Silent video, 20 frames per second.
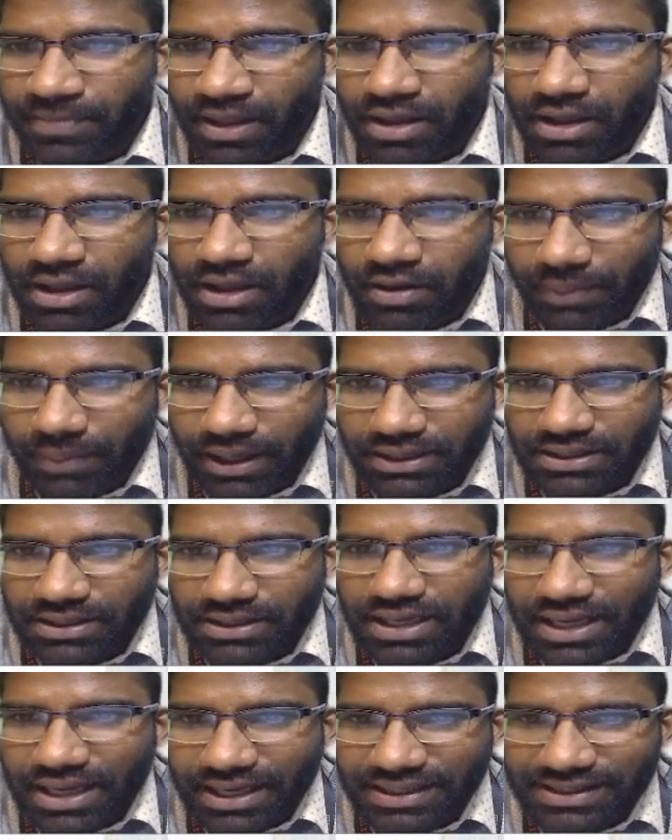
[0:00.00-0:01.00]
But
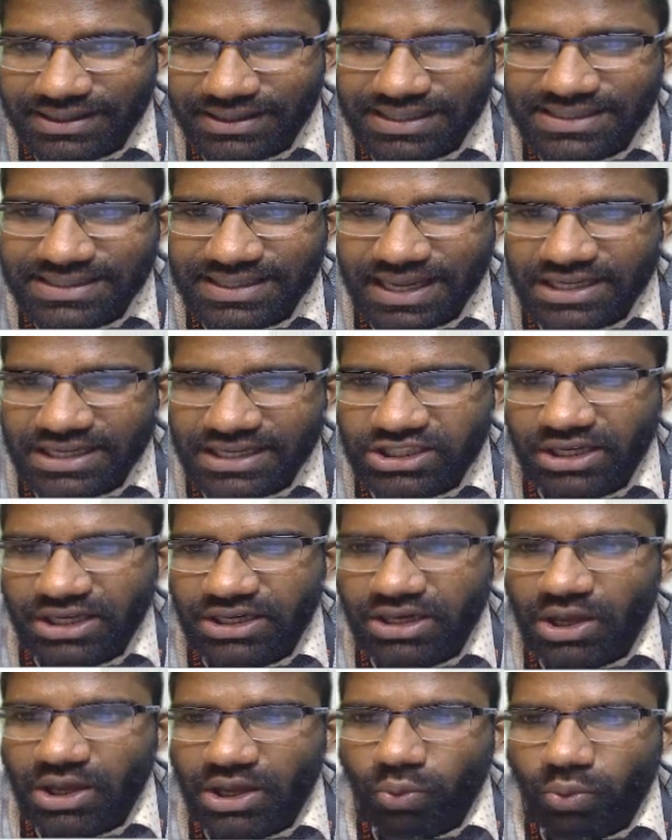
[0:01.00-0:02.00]
in this section
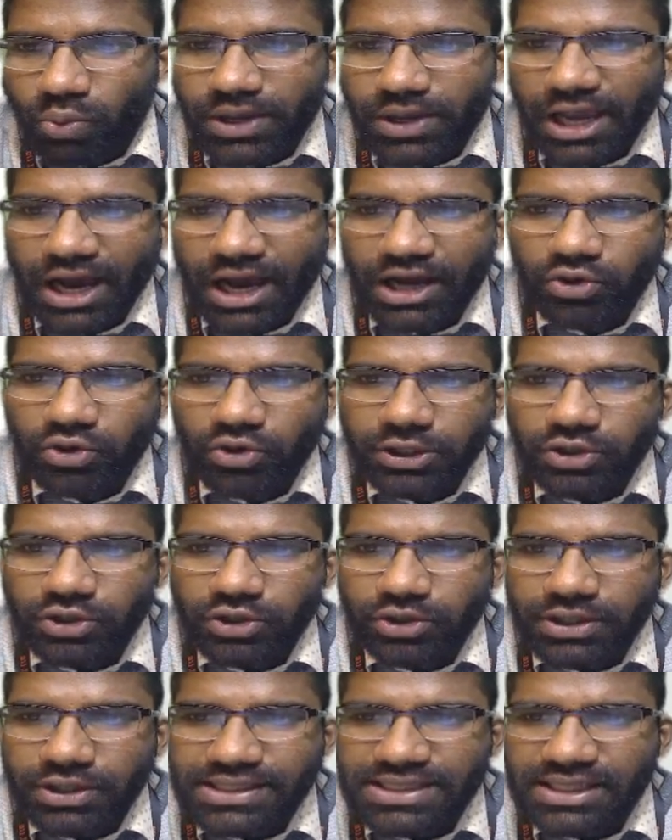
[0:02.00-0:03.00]
we are going to
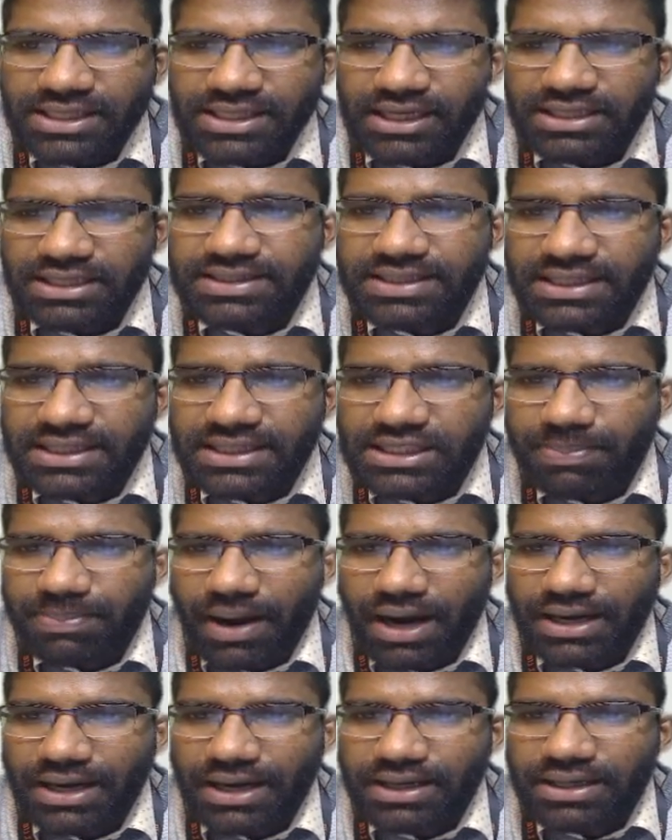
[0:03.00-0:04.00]
discuss this part,
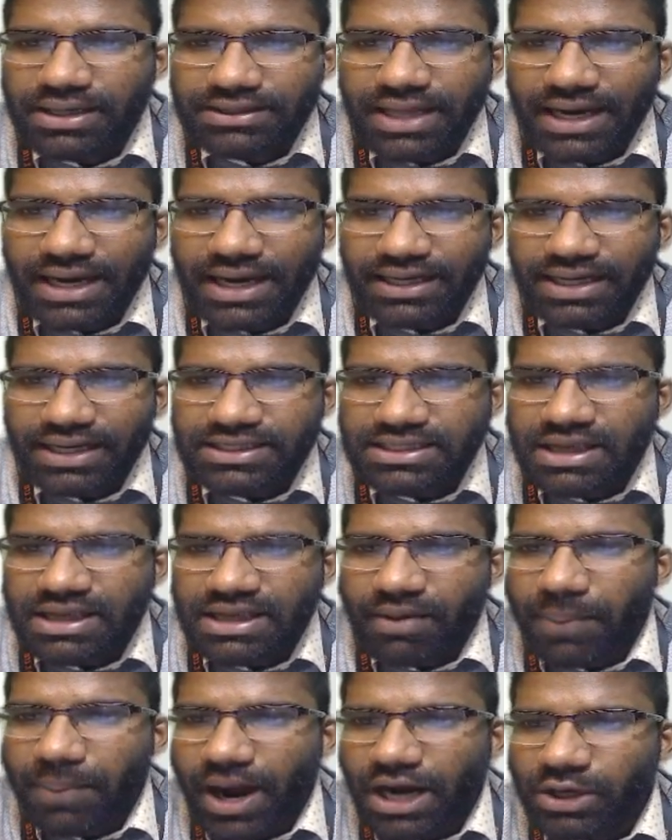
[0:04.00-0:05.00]
that is
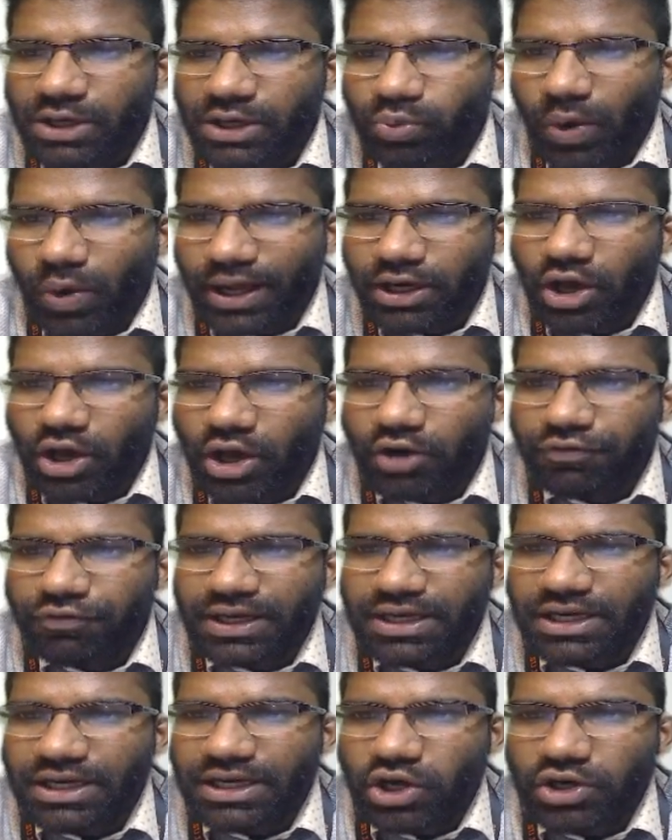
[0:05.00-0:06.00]
part 1 of Indian
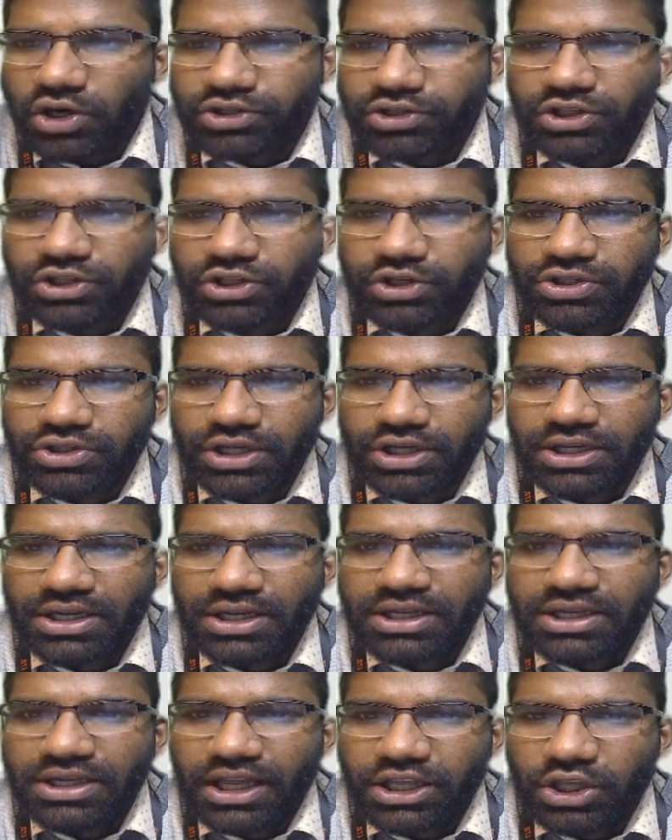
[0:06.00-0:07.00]
Constitution,
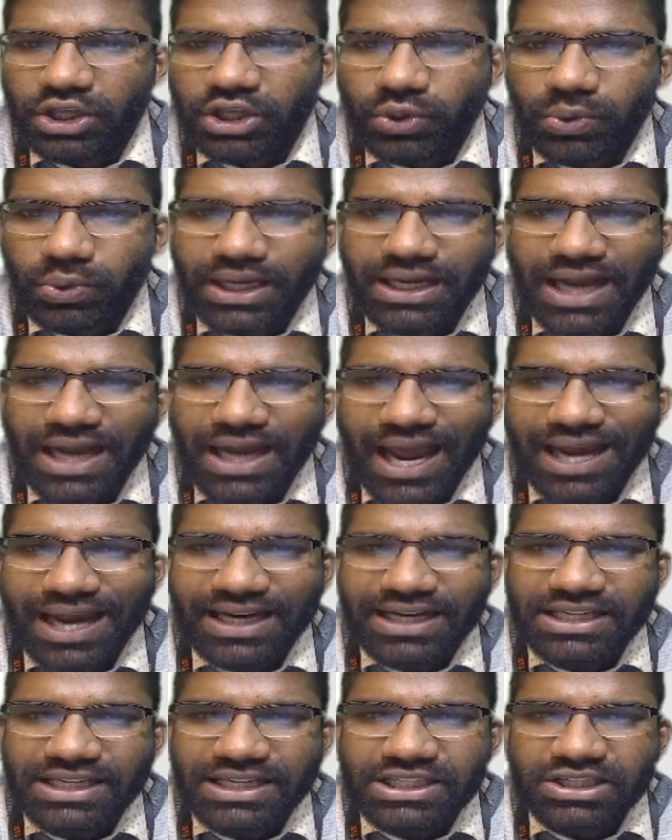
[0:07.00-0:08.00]
the union and its
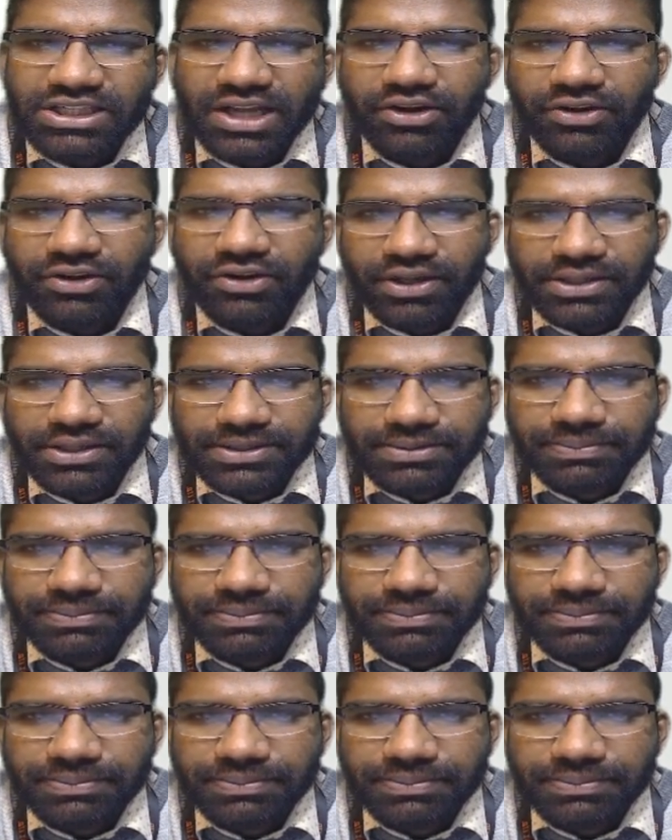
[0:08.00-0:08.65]
territories.